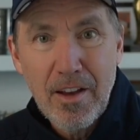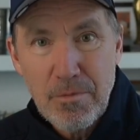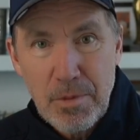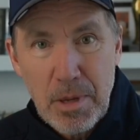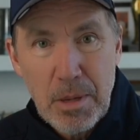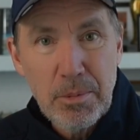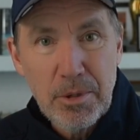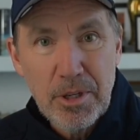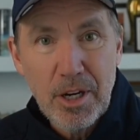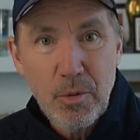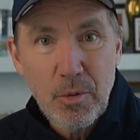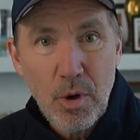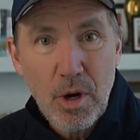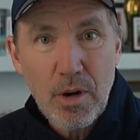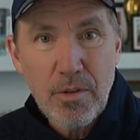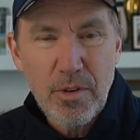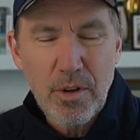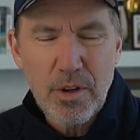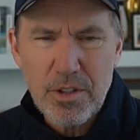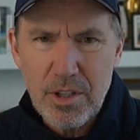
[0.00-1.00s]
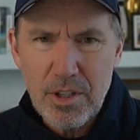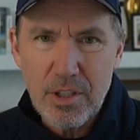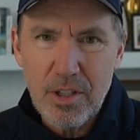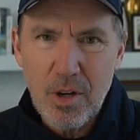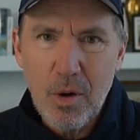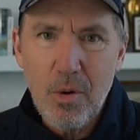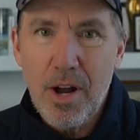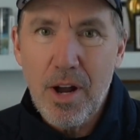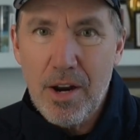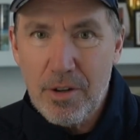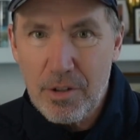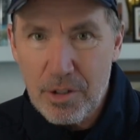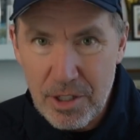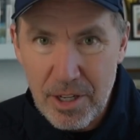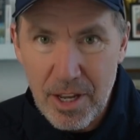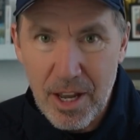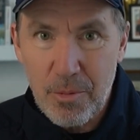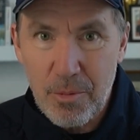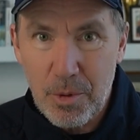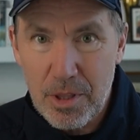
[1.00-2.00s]
people in our workforce that don't
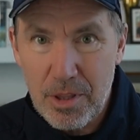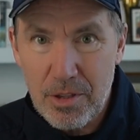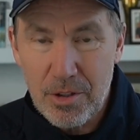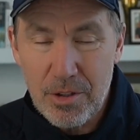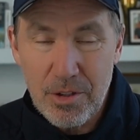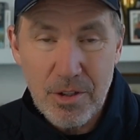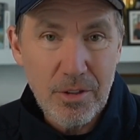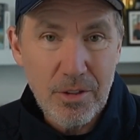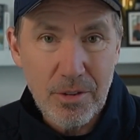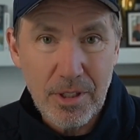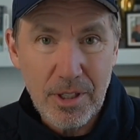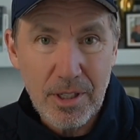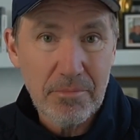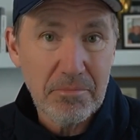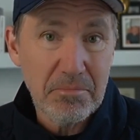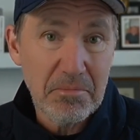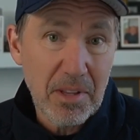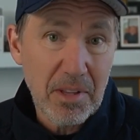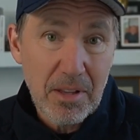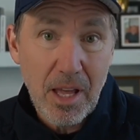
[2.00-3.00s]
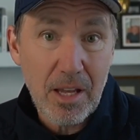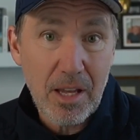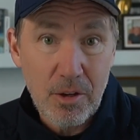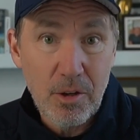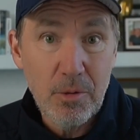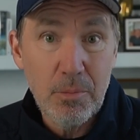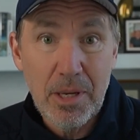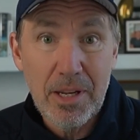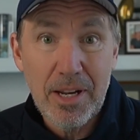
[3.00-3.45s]
understand what they're doing. That could be an